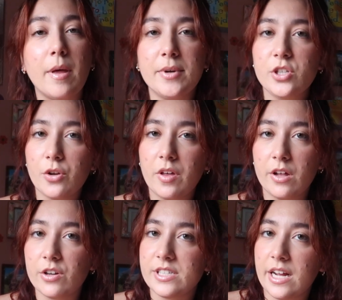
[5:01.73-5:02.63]
let me show you the
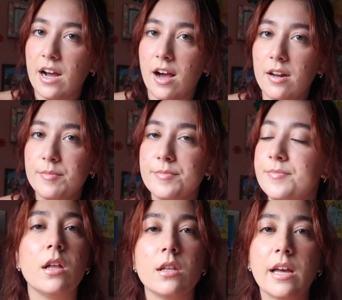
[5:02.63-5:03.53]
colors I got.
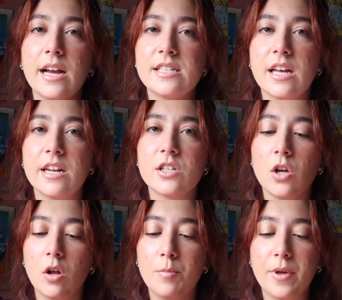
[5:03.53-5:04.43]
Like I said,
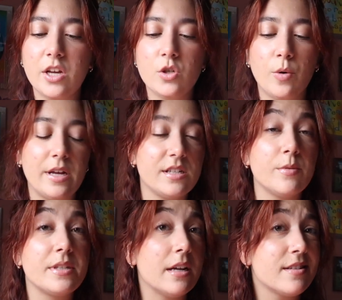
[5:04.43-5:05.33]
it's all Big
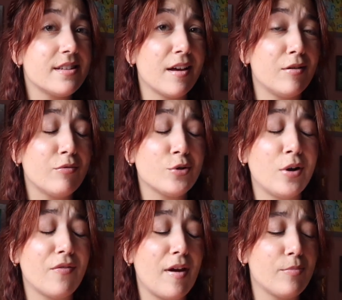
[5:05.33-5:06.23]
Twist. It was on sale for
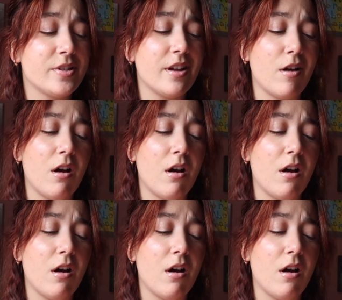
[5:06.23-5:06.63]
25%